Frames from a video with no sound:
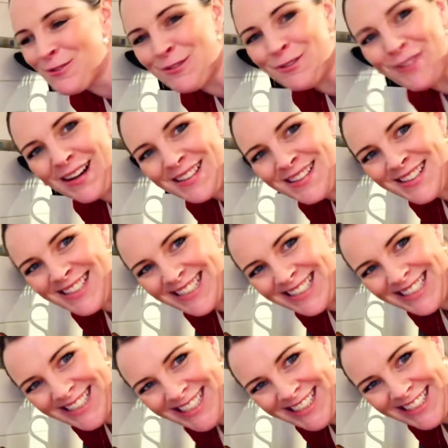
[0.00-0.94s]

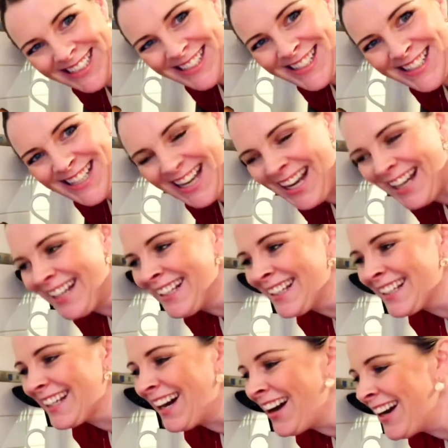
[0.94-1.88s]
rustic
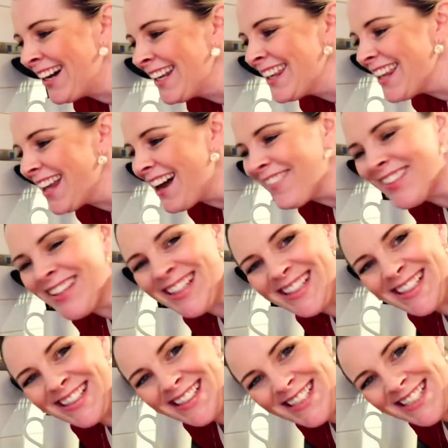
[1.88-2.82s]
cheesecake. I love
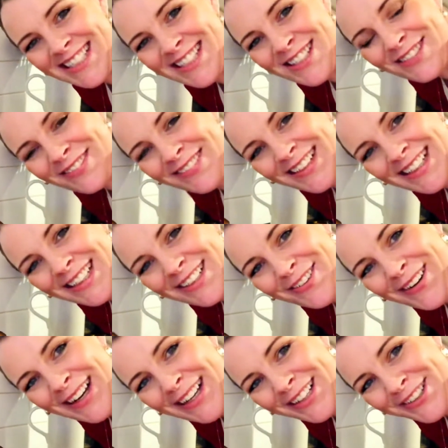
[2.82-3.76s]
it. It's really
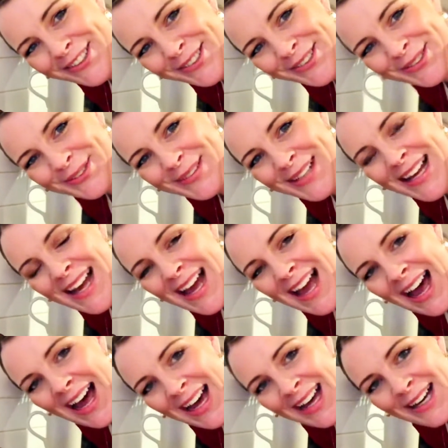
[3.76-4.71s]
quite cool.
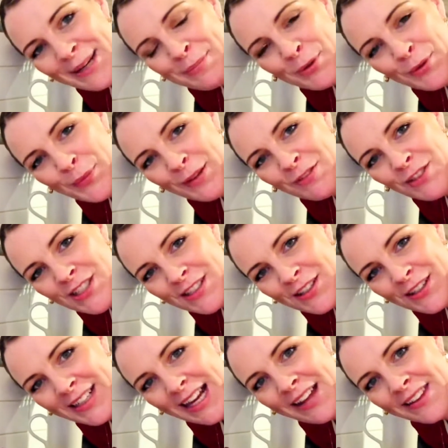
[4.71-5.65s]
We've just
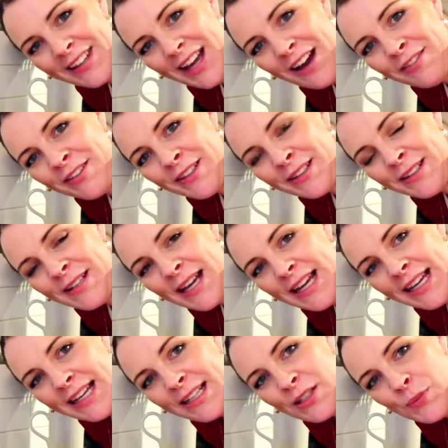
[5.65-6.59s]
got it out of the oven,
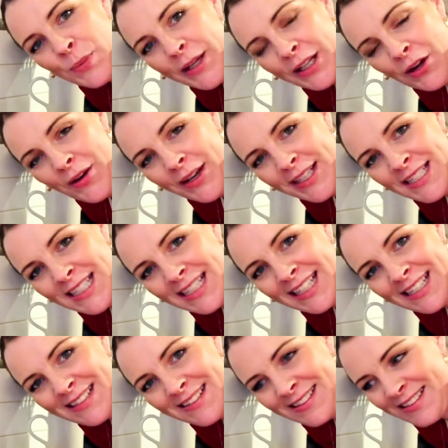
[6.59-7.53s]
and we're going to
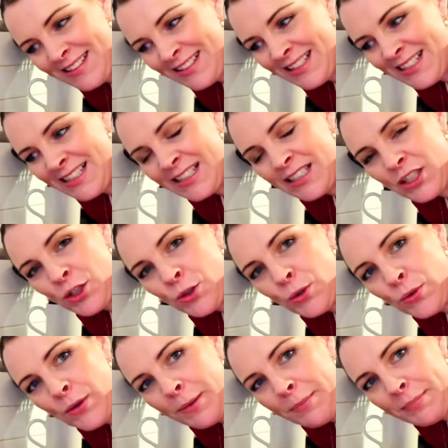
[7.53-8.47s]
let it sit here to
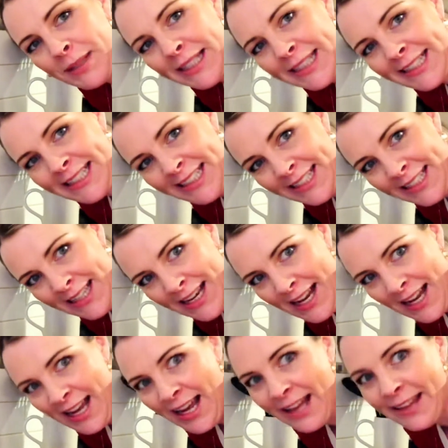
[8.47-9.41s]
cool completely,
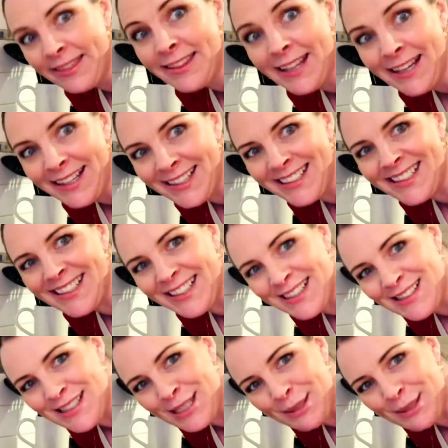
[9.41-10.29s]
and then it needs to